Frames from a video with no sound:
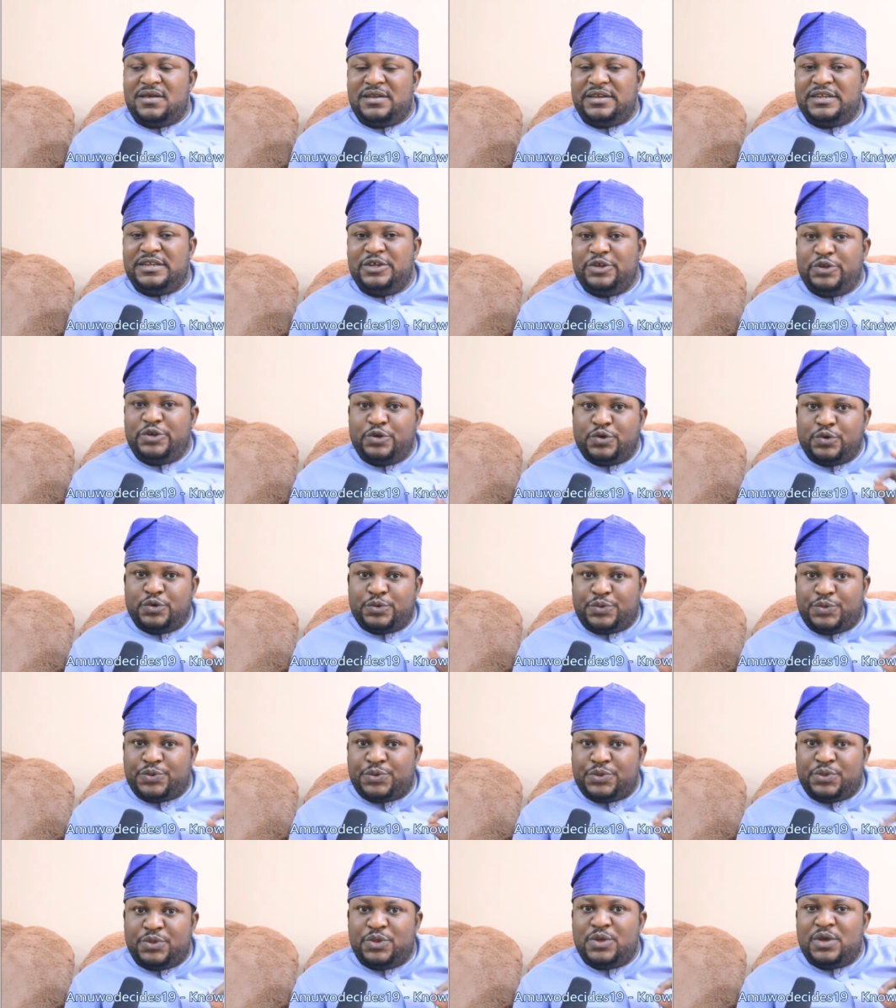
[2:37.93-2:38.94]
The
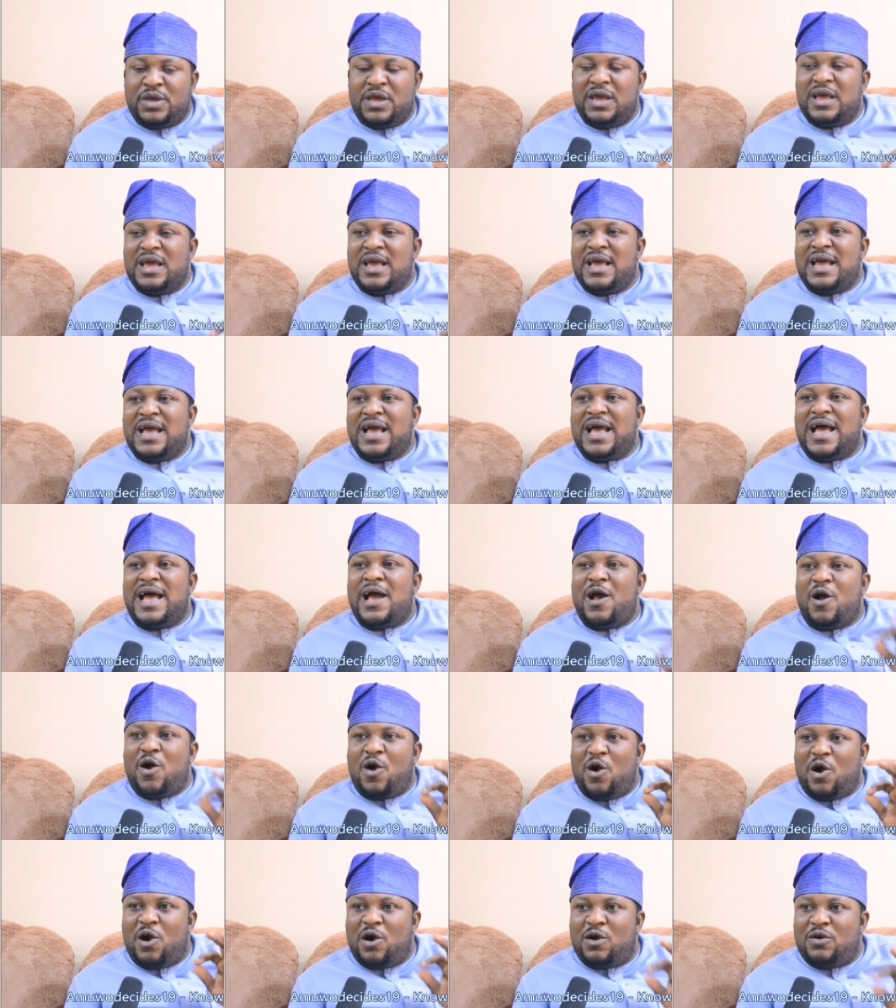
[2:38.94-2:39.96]
youth are
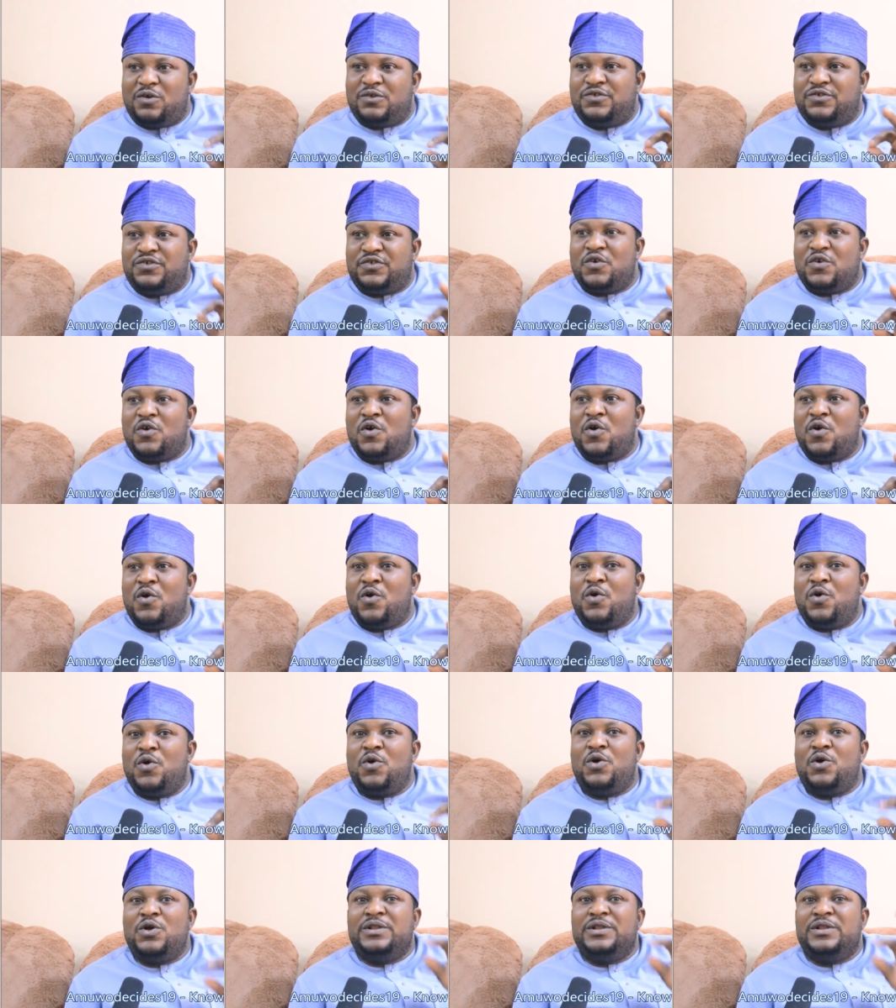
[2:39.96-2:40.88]
also